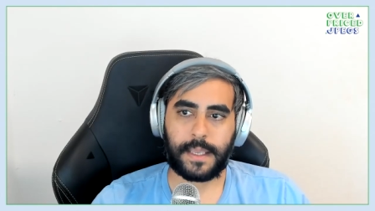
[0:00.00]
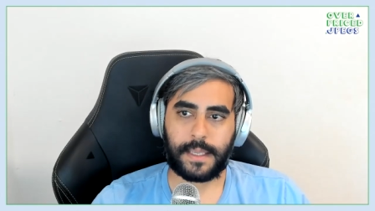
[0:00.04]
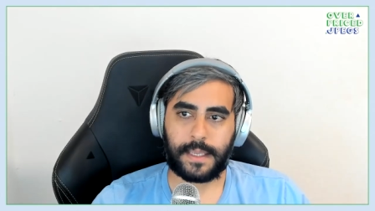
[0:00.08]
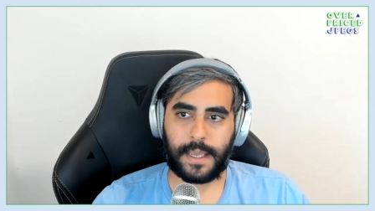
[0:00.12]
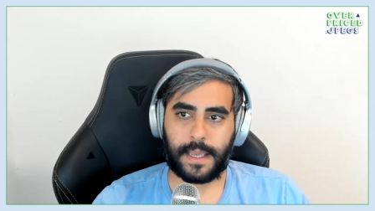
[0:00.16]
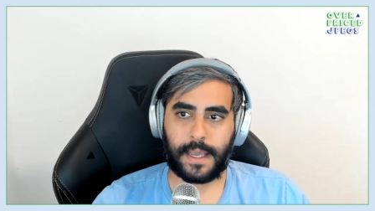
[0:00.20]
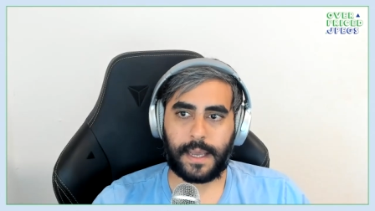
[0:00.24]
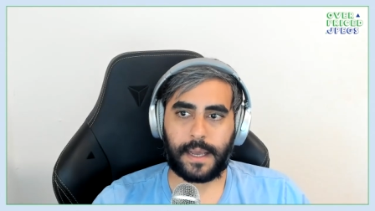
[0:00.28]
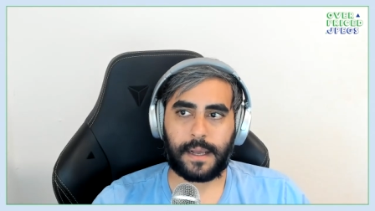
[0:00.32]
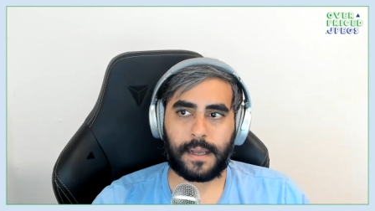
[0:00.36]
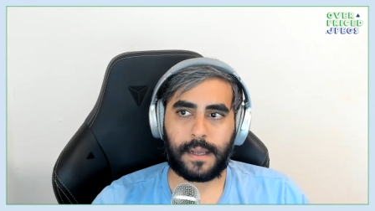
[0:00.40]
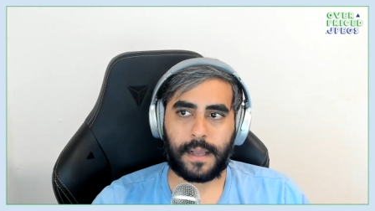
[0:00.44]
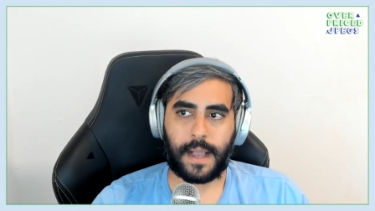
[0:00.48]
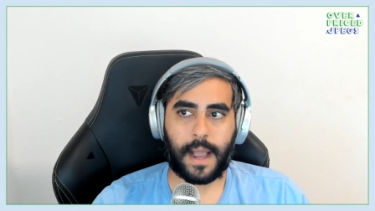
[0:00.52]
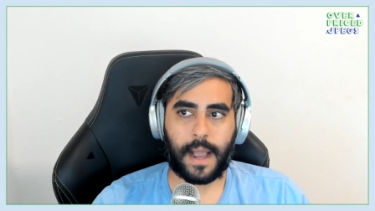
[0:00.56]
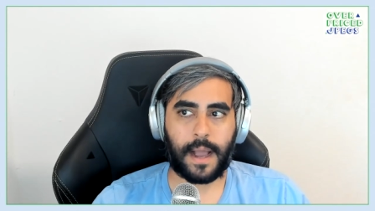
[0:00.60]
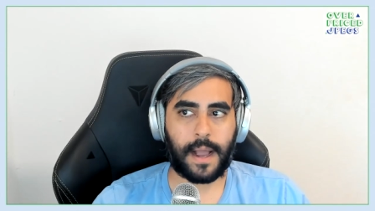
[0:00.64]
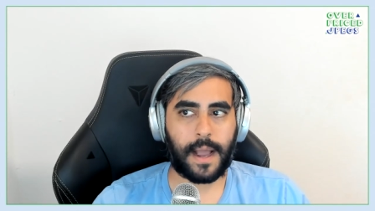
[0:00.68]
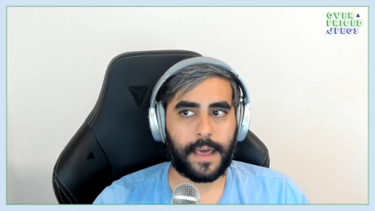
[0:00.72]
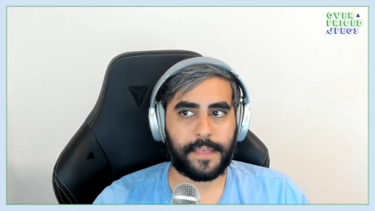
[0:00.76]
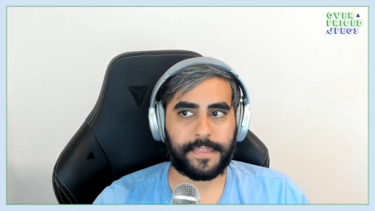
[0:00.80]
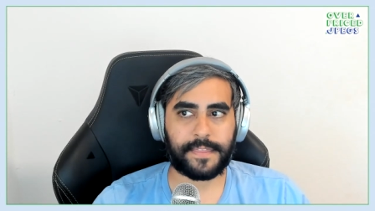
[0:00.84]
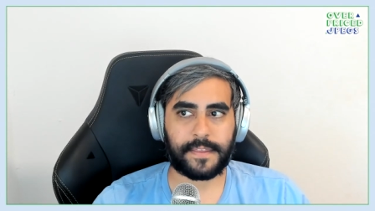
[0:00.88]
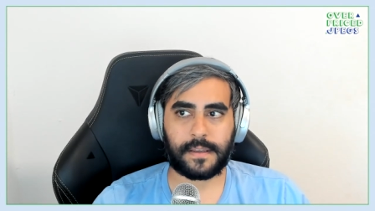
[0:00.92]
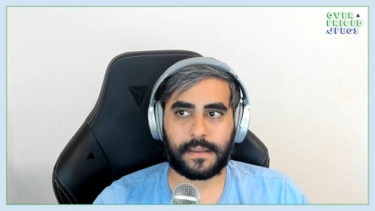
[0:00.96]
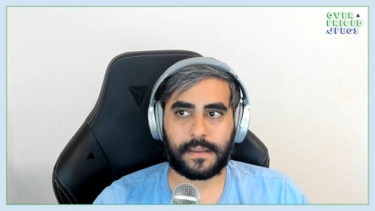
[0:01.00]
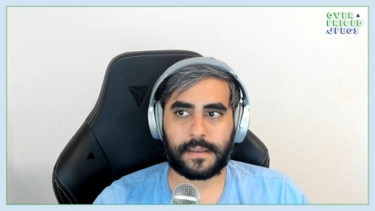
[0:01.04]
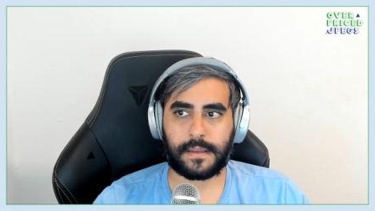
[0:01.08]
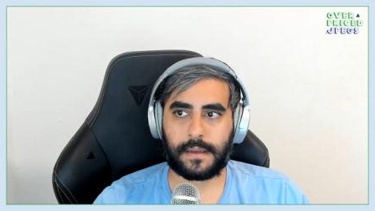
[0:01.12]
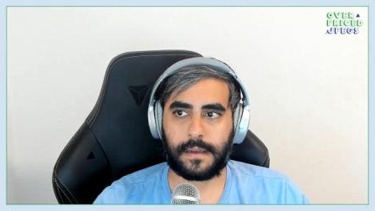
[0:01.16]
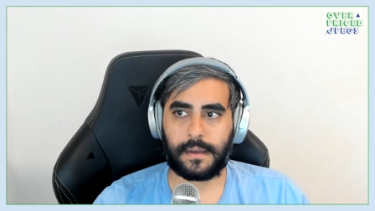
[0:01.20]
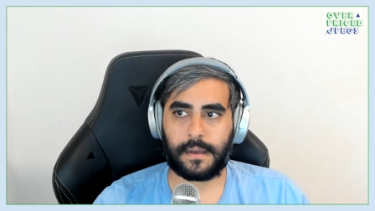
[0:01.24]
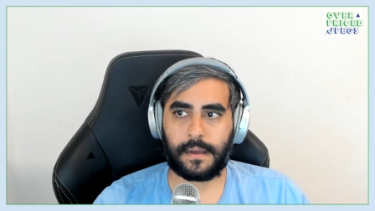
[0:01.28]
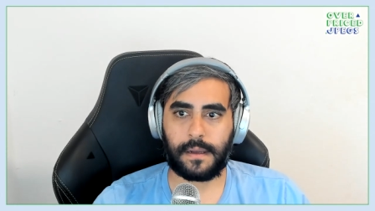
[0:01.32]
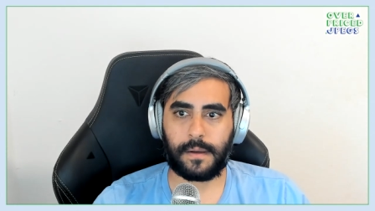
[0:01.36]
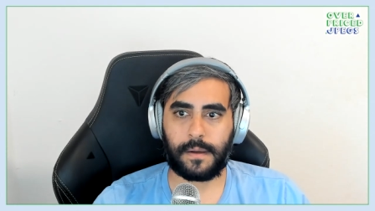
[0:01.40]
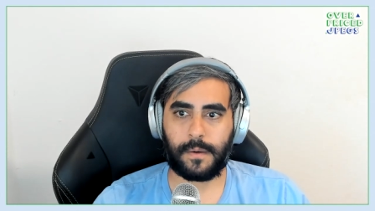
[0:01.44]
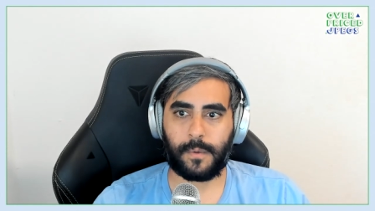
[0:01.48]
Yeah, uh, I think
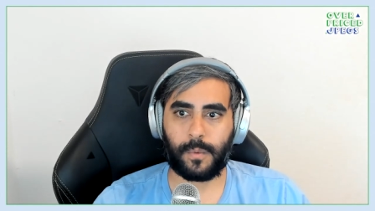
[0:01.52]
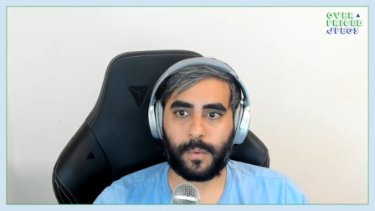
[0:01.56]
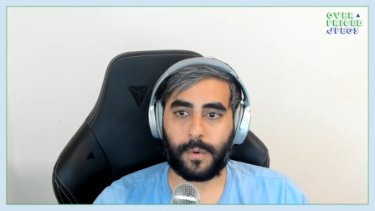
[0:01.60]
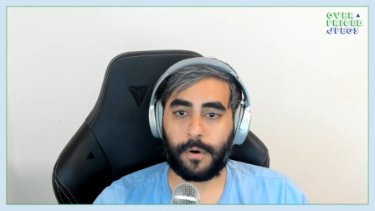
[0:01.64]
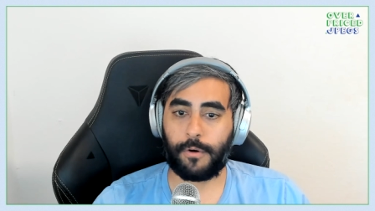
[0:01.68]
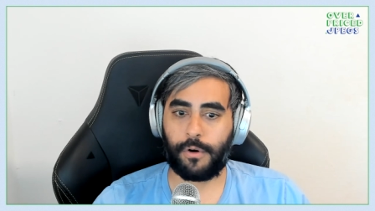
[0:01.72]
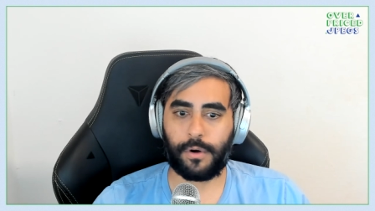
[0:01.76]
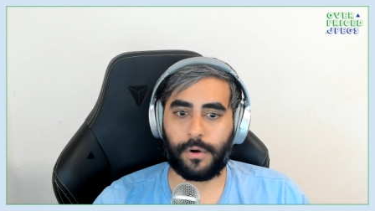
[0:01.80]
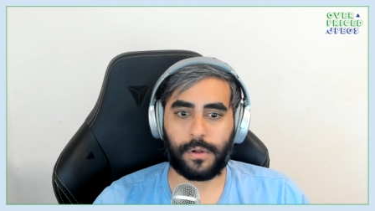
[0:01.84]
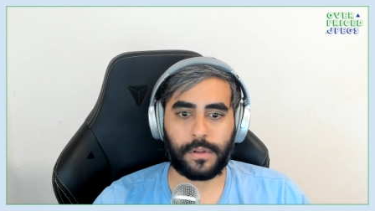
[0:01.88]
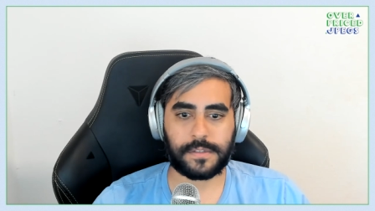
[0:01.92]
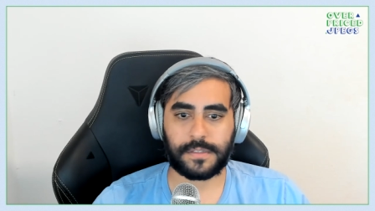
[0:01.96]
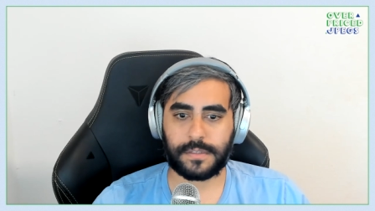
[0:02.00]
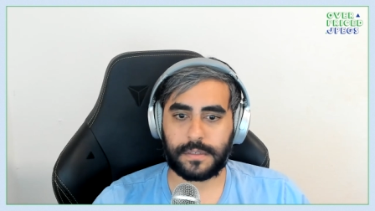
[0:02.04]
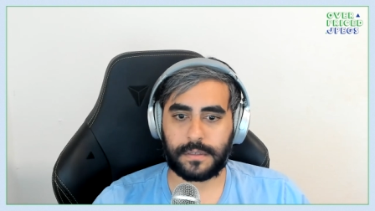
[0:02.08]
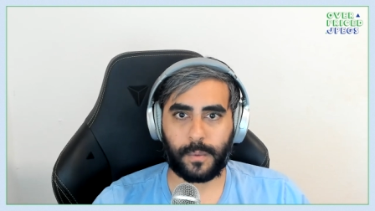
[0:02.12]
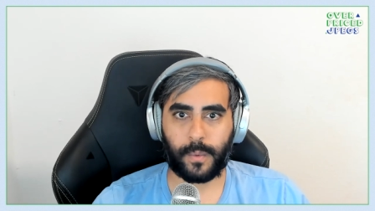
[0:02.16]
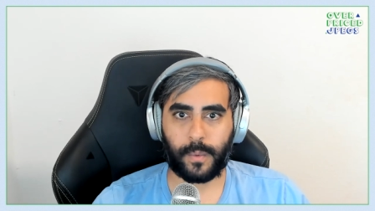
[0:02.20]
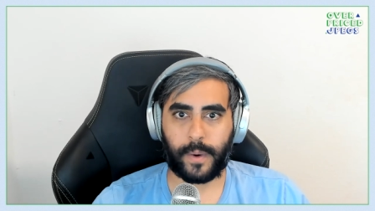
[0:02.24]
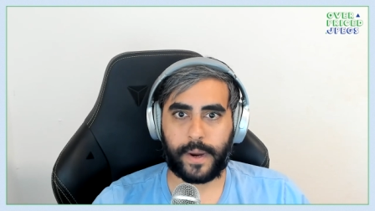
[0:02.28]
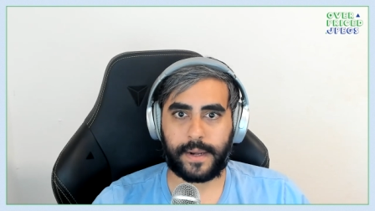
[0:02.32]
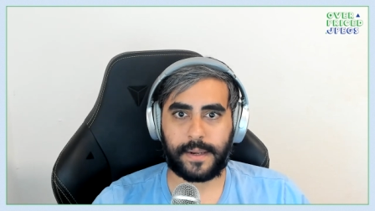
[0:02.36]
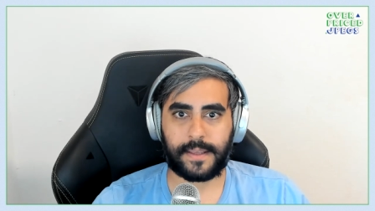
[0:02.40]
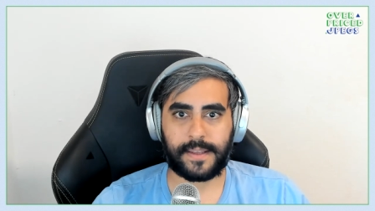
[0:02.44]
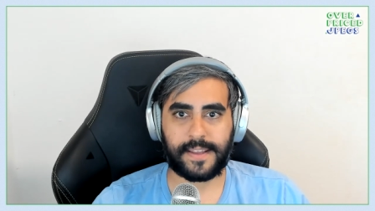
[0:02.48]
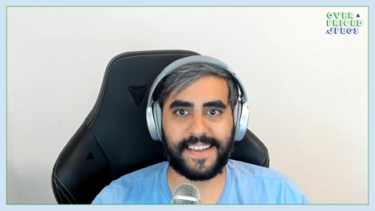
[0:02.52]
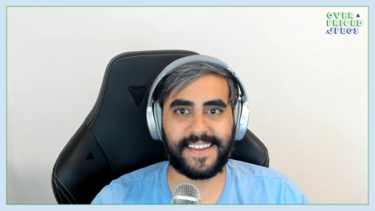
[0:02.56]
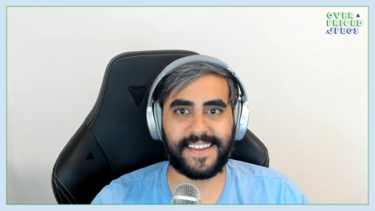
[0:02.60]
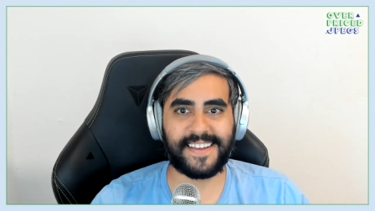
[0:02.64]
we're all sort of waiting.